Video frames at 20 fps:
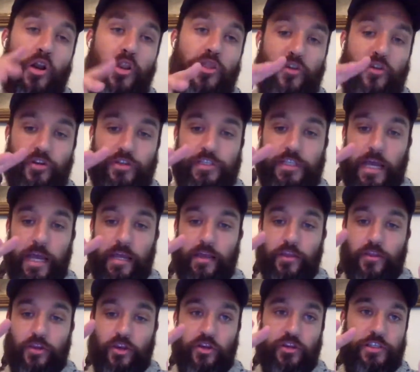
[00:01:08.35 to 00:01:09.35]

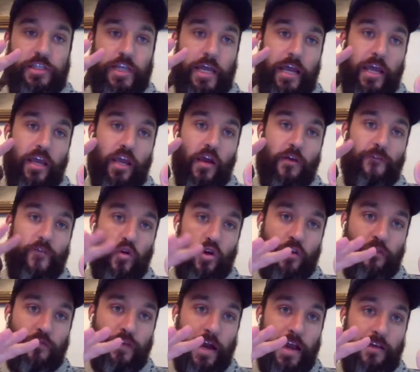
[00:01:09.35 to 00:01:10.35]
Thursday, 4 to
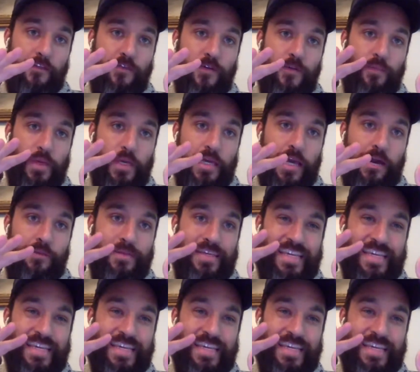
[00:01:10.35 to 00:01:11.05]
5 p.m.